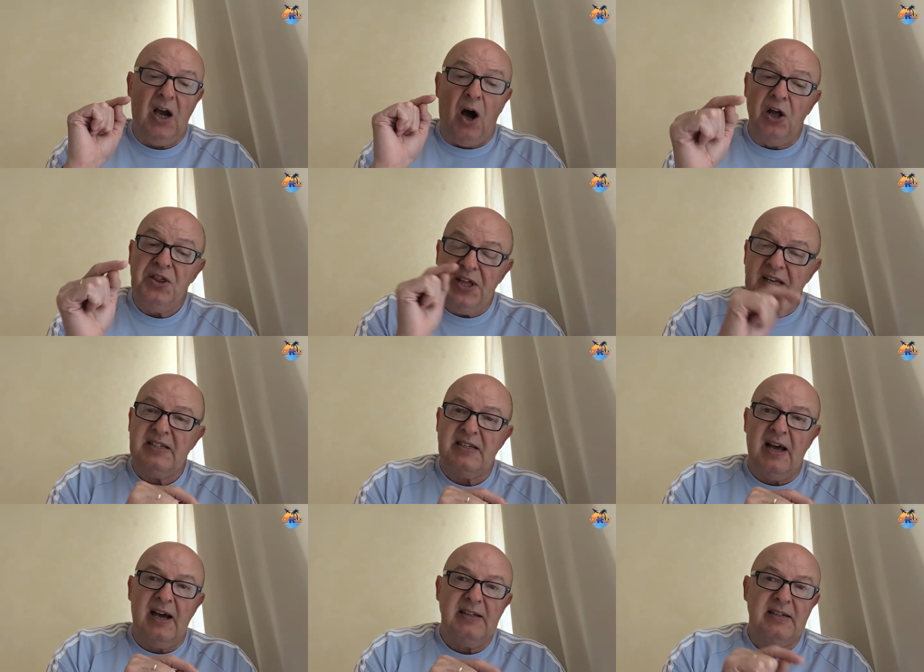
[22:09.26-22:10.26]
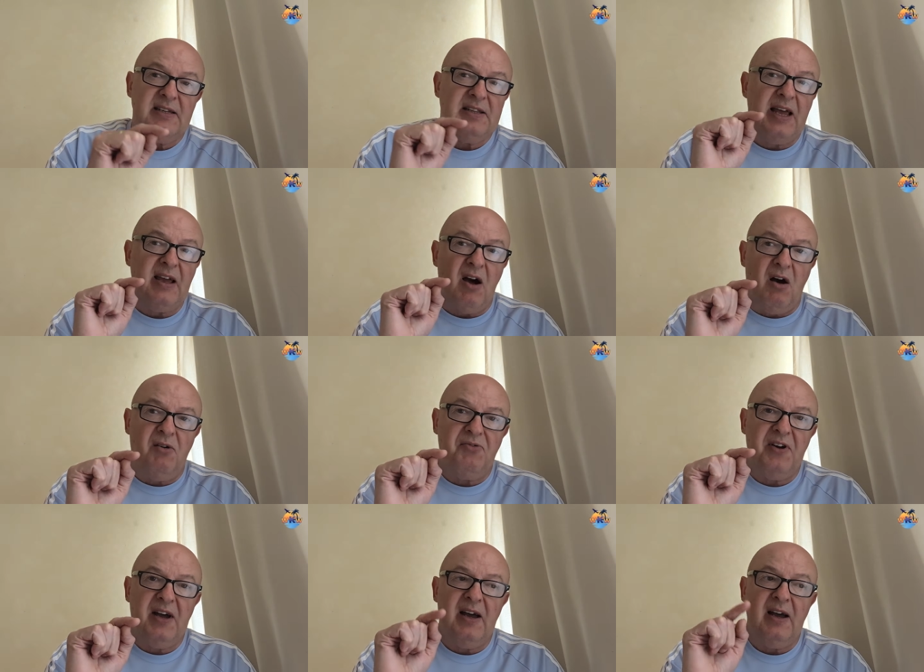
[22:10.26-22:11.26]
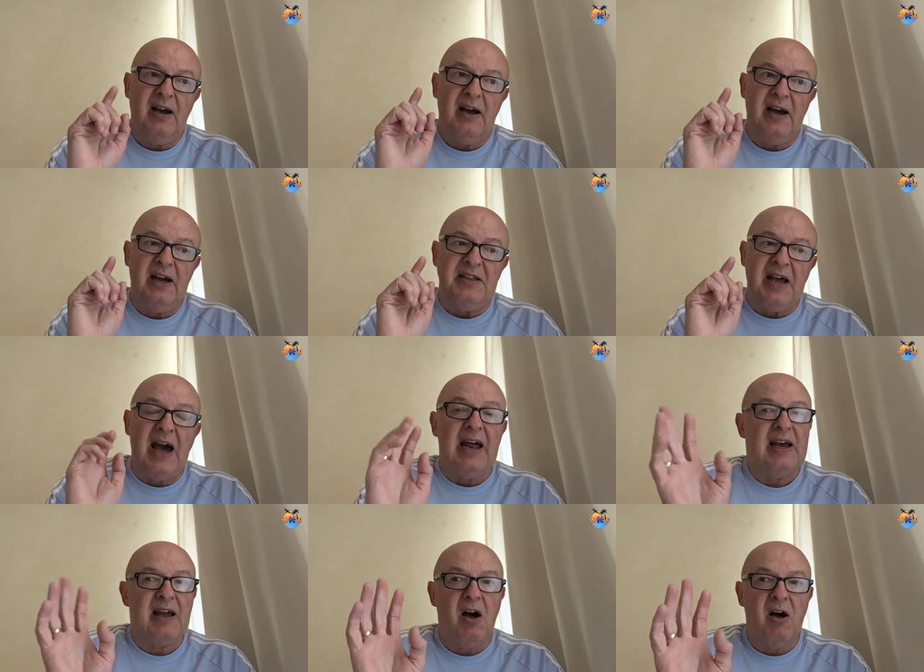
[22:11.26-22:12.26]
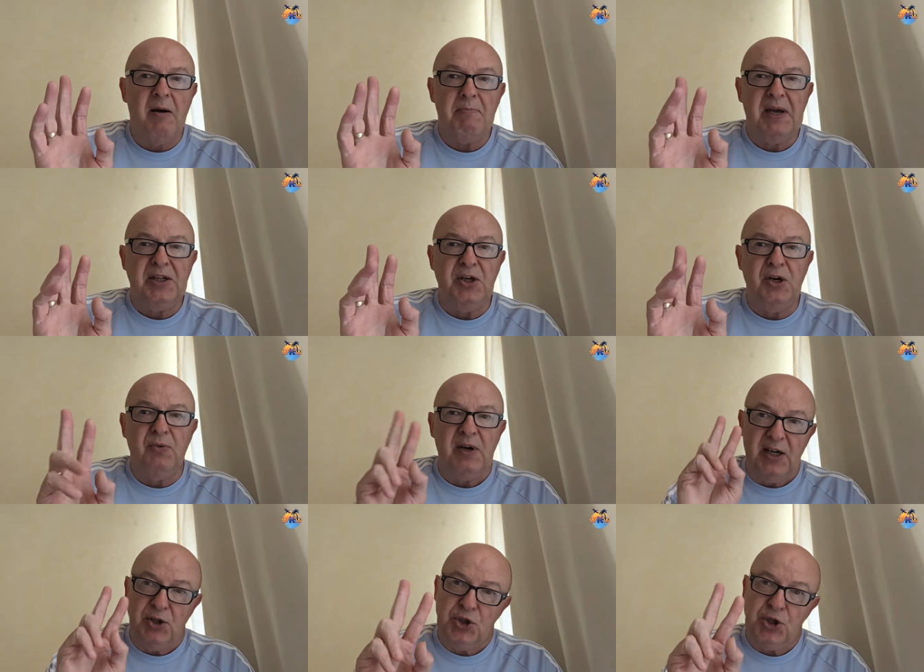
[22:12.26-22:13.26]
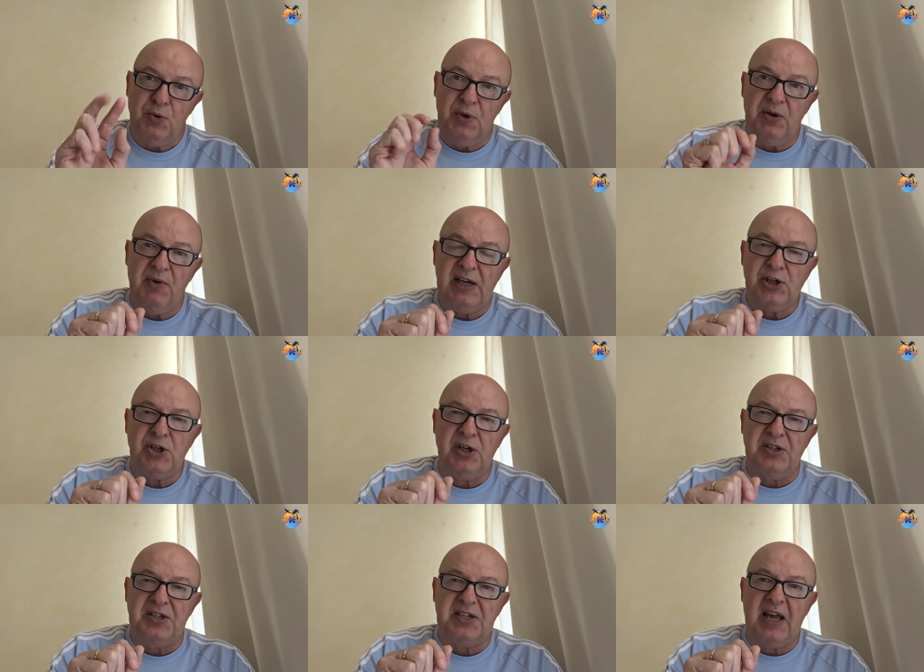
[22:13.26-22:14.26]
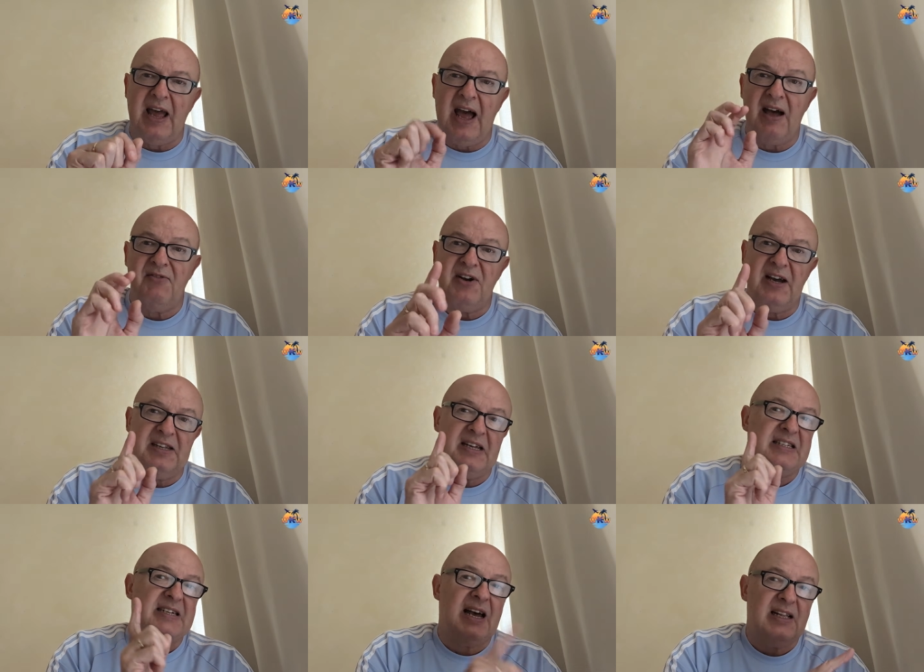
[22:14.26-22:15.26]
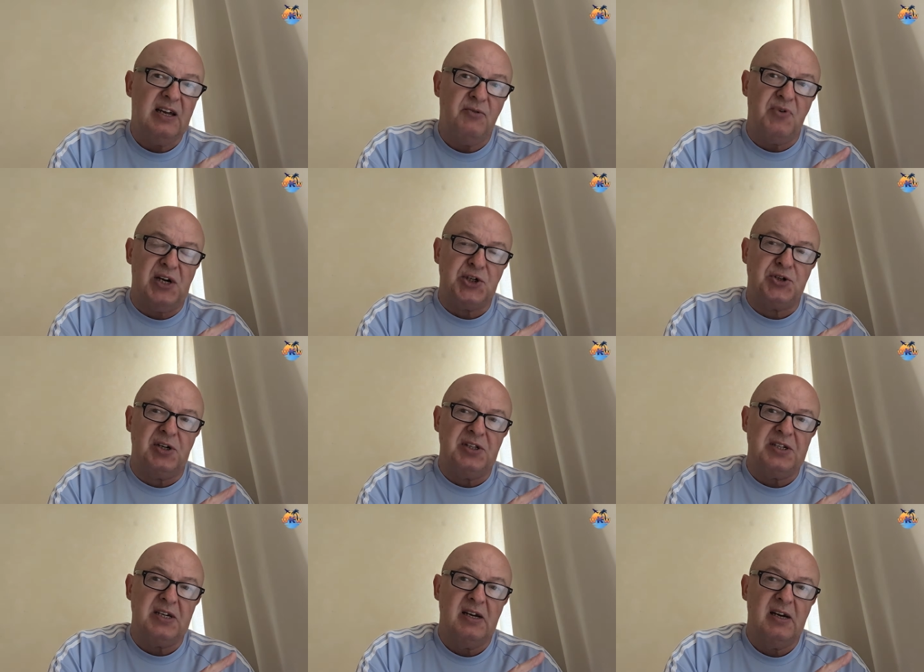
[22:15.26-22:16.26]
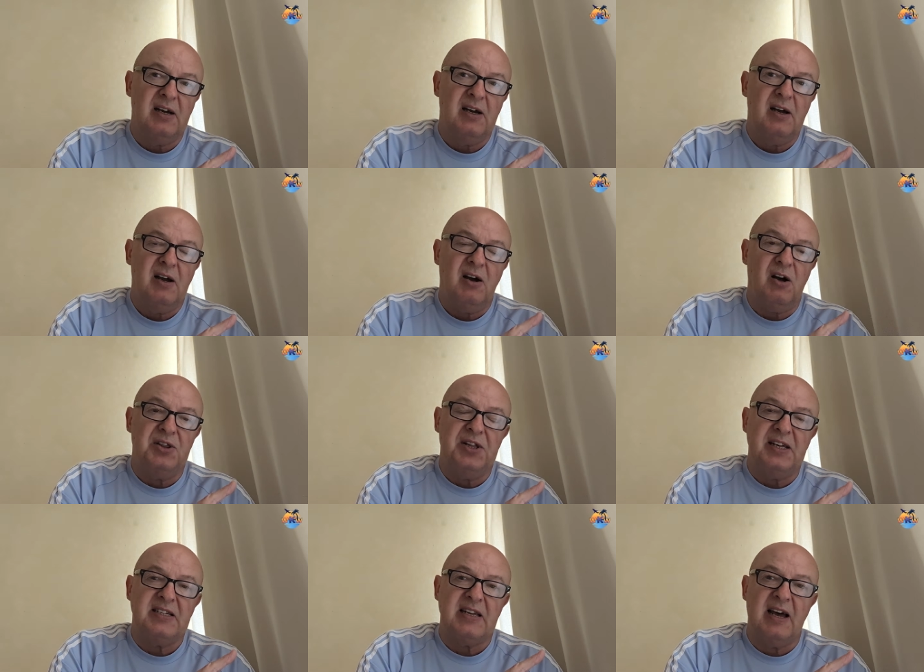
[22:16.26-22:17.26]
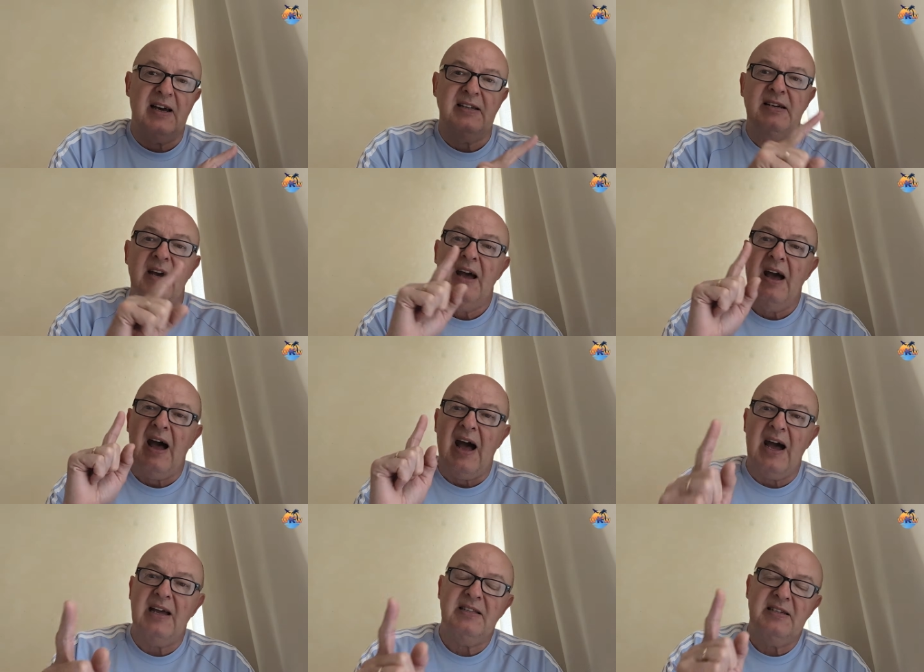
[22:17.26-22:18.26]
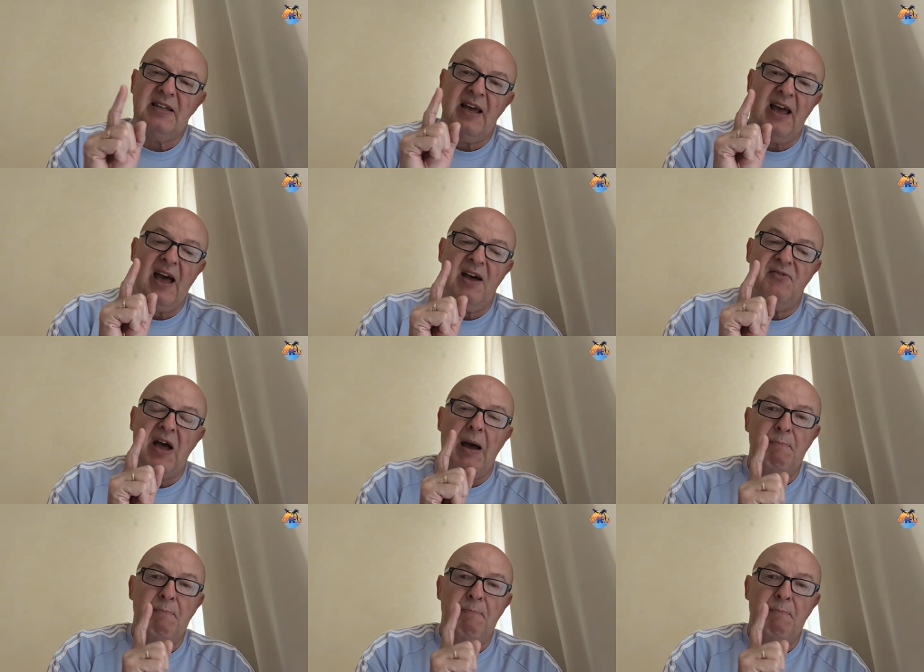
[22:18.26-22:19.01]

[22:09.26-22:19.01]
On this side, they offer an a la carte menu in two of the restaurants. They have an Italian restaurant on this side, and they have a